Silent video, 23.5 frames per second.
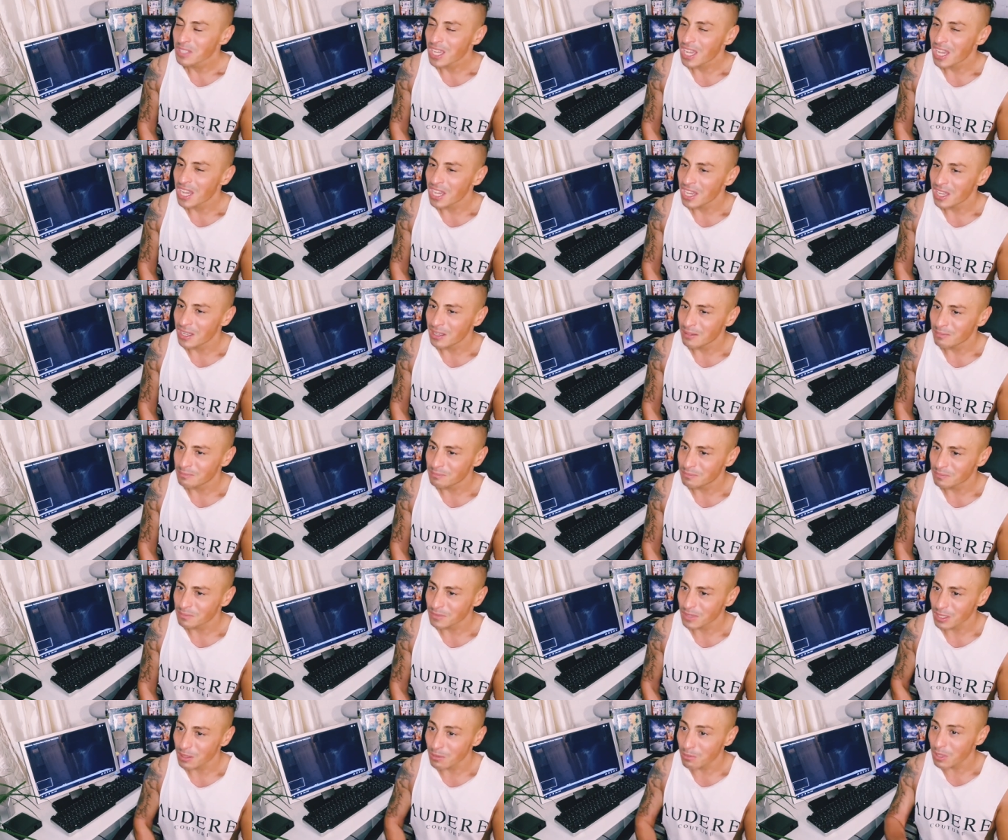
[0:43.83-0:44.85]
um,
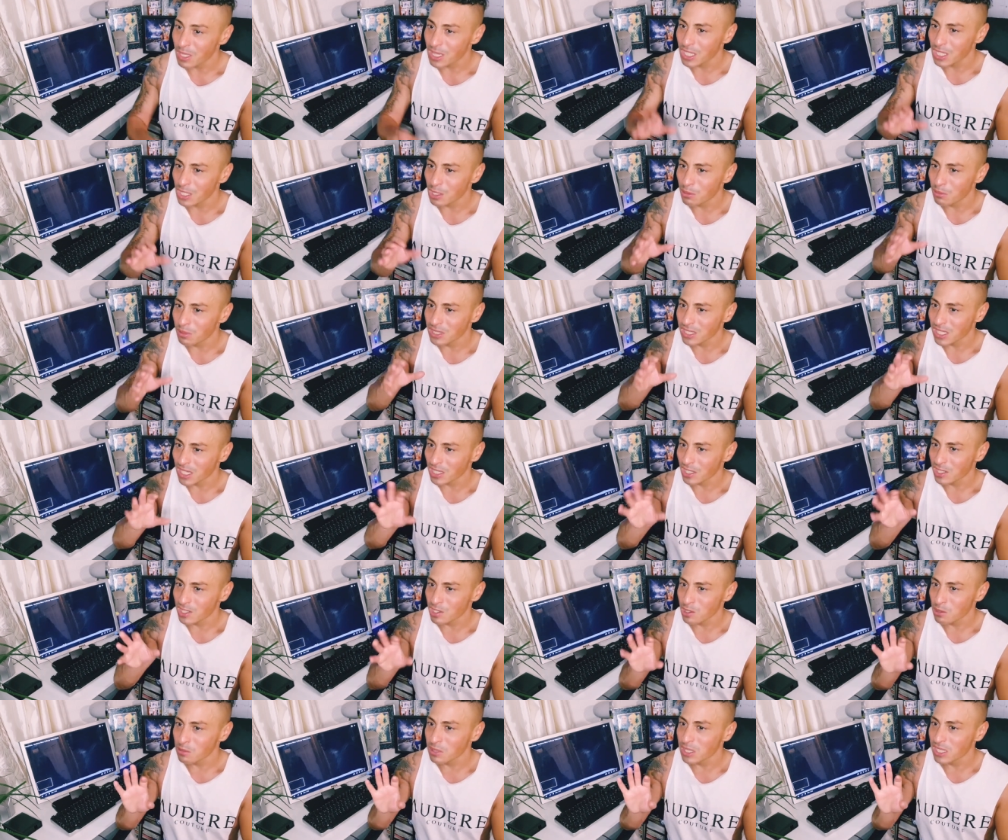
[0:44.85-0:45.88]
where they always kind of
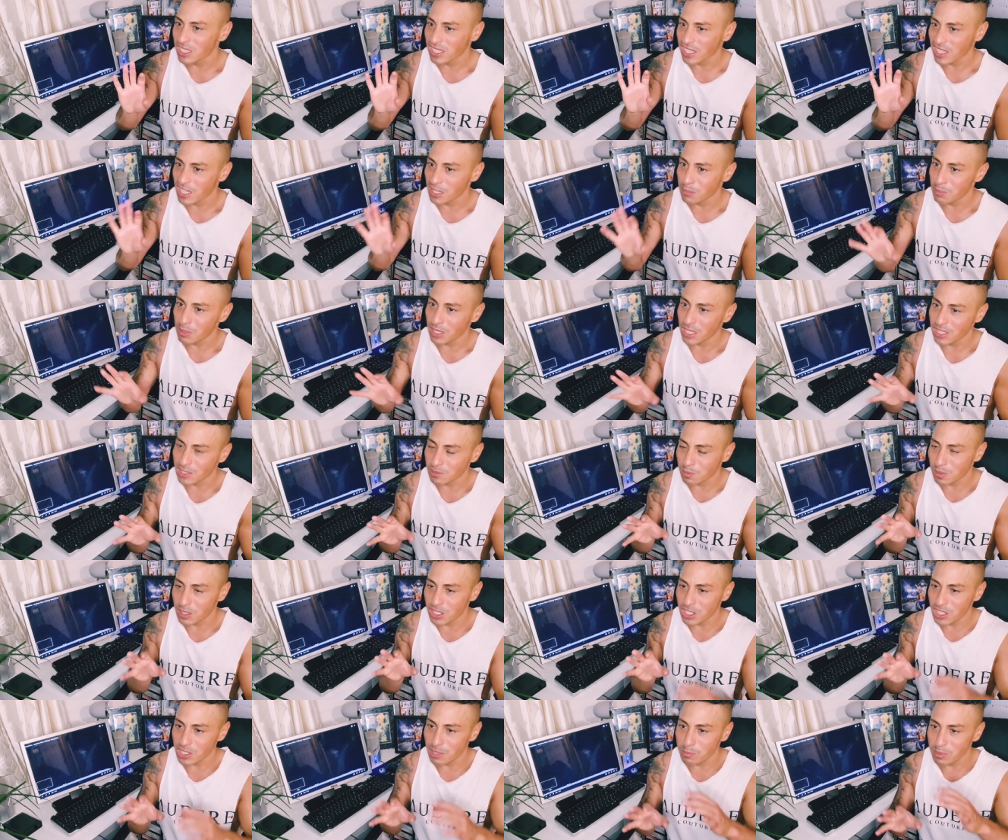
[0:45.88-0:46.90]
show this clip and it's
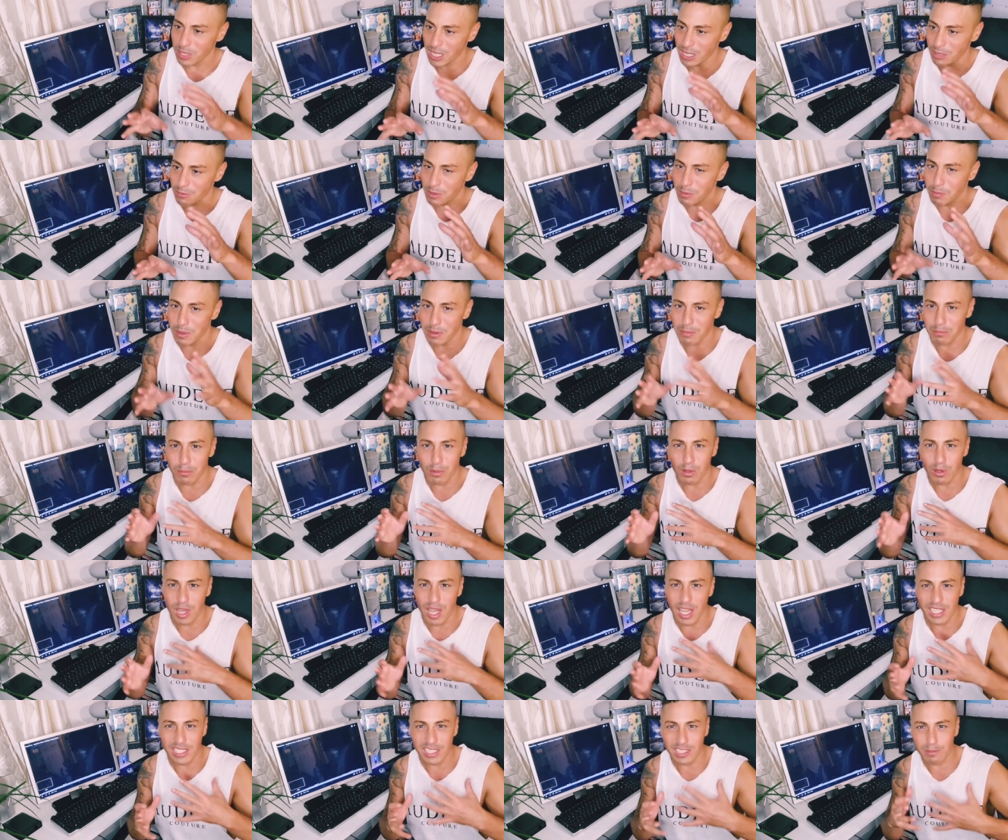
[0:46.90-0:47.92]
when she became a bit
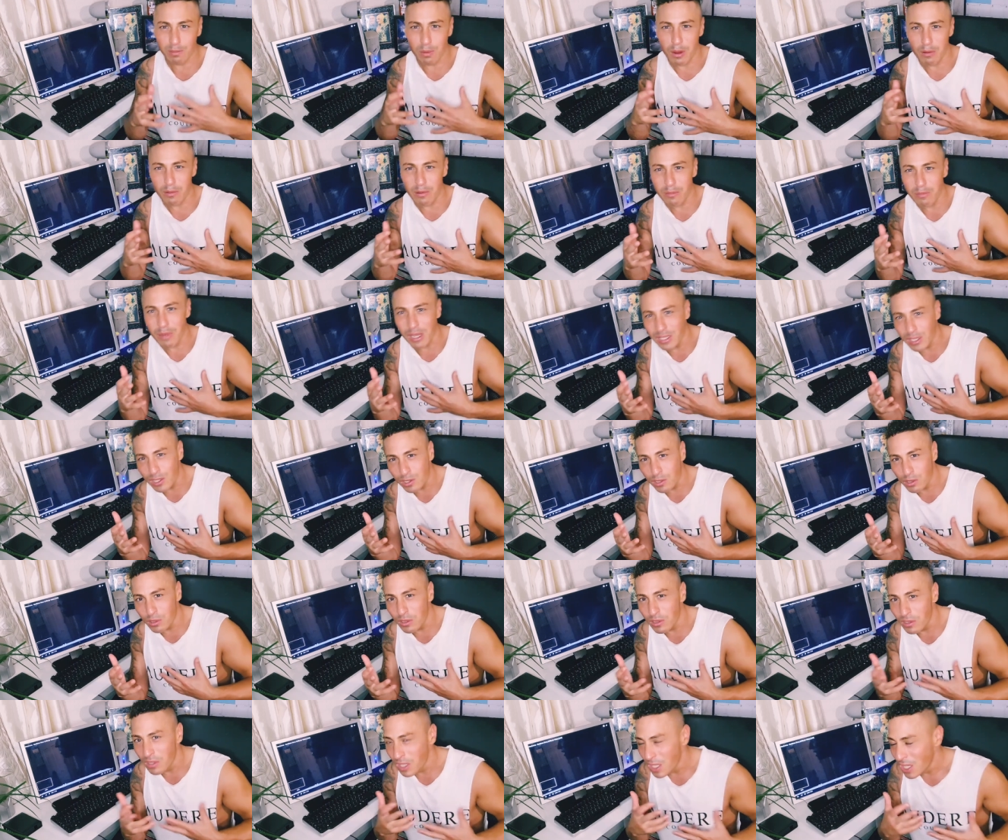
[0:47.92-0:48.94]
more
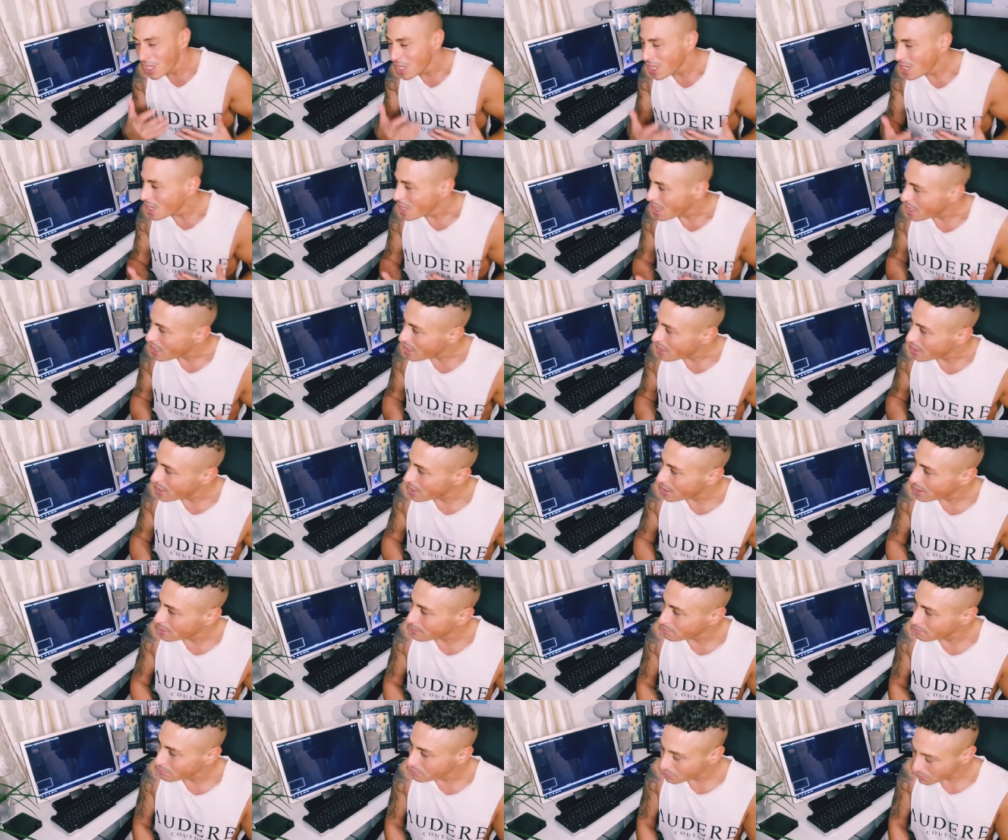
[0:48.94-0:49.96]
experimental.
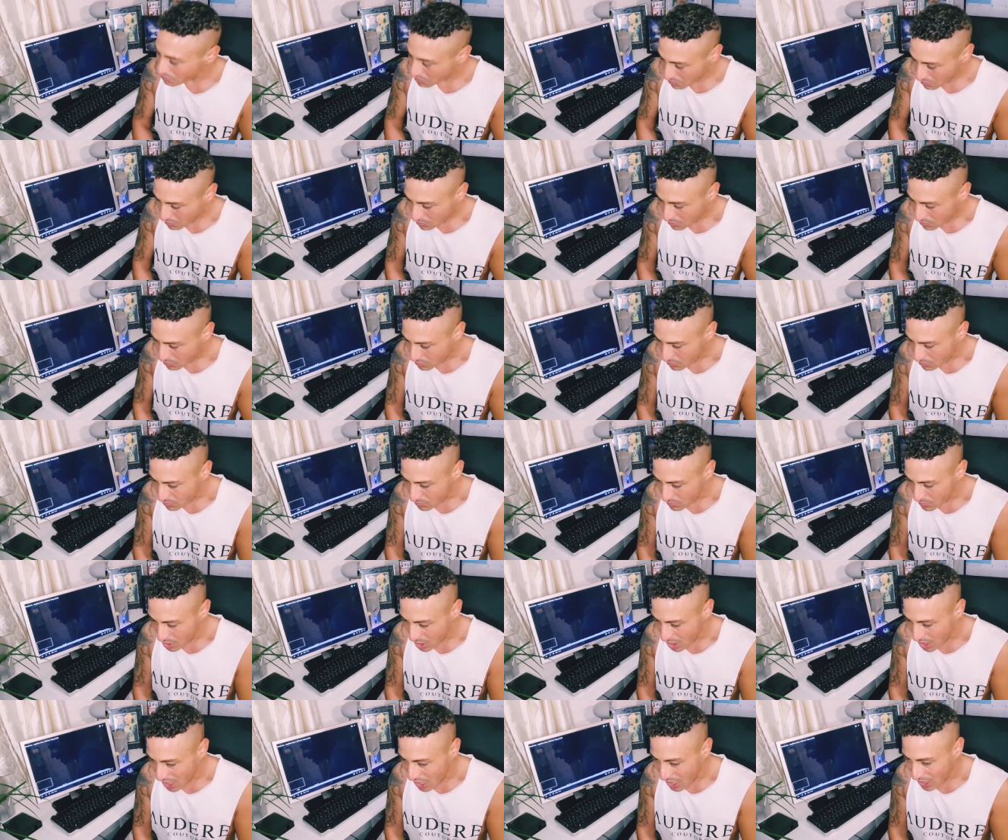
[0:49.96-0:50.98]
Um,
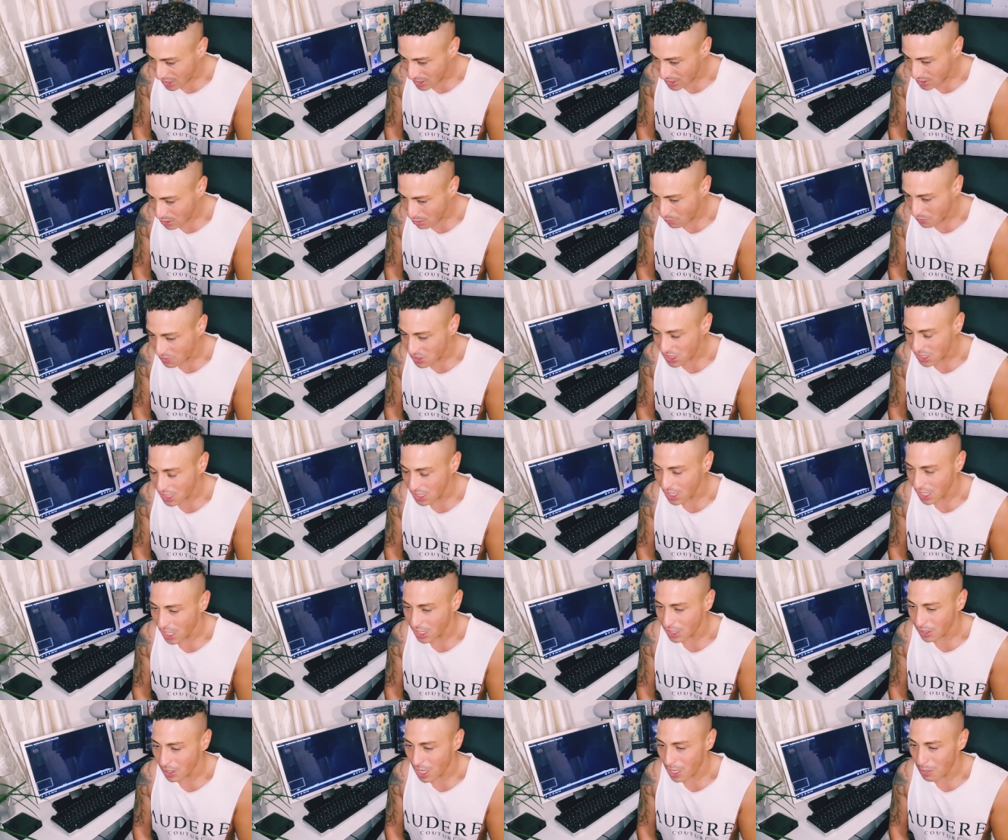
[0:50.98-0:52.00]
and obviously
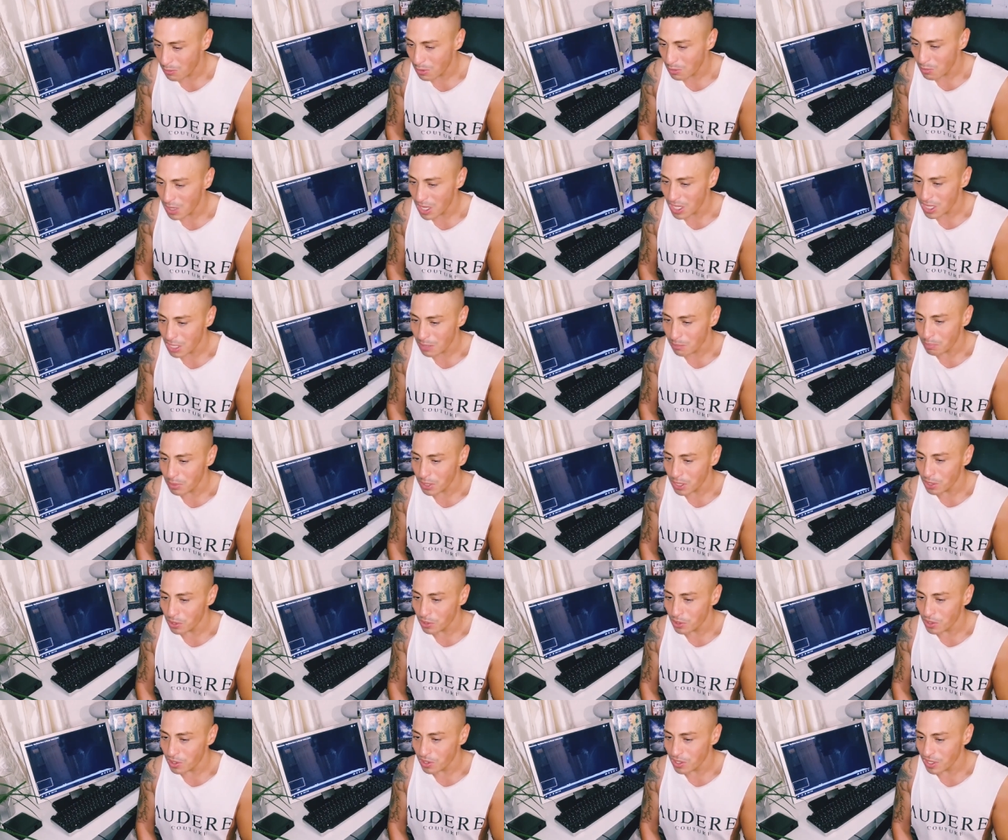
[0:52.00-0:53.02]
I, am aware that
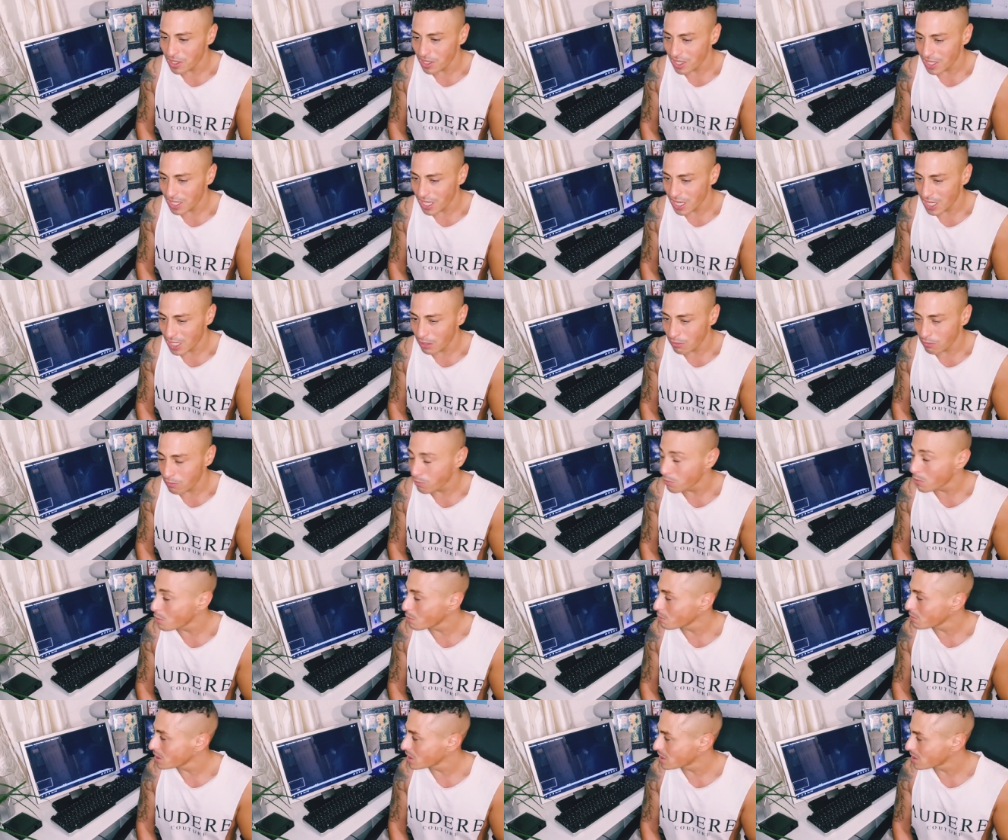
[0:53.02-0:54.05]
Bjork kind of
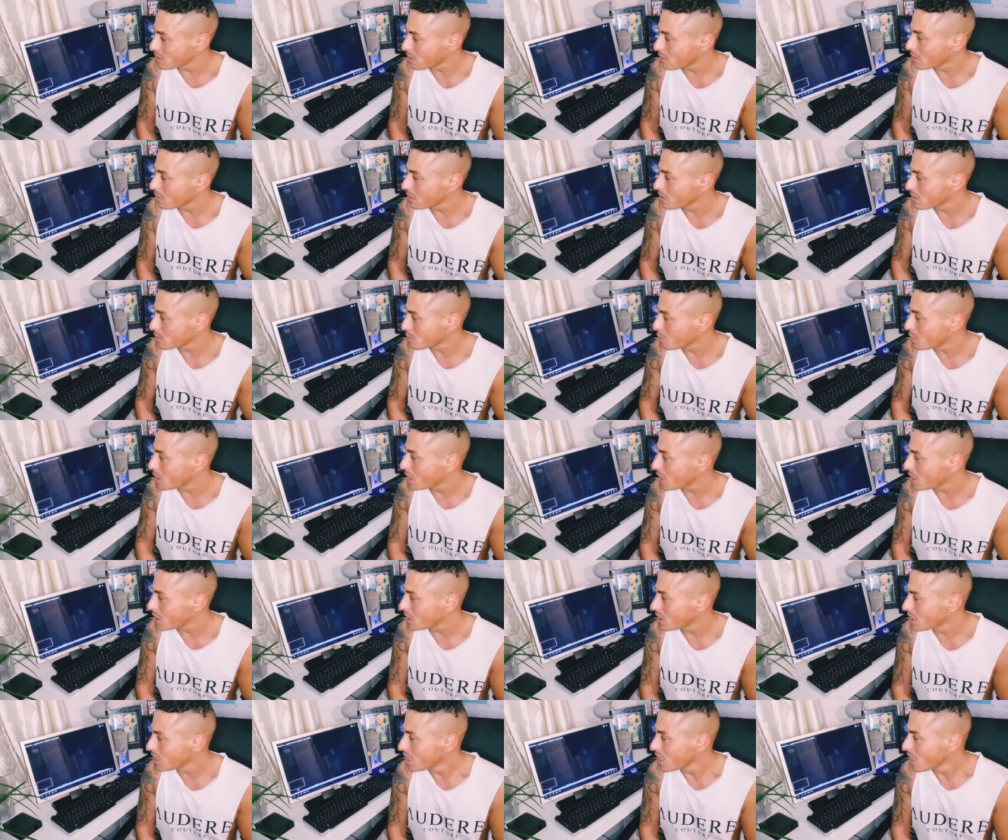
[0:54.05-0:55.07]
wrote this song as
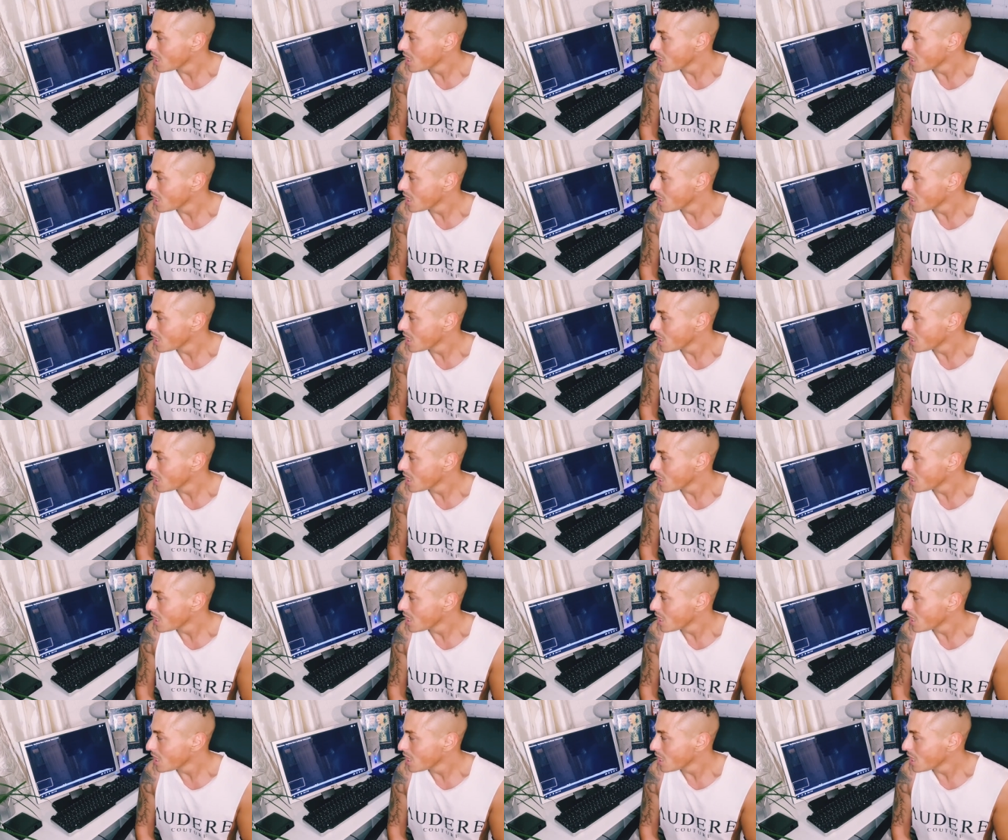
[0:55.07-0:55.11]
well.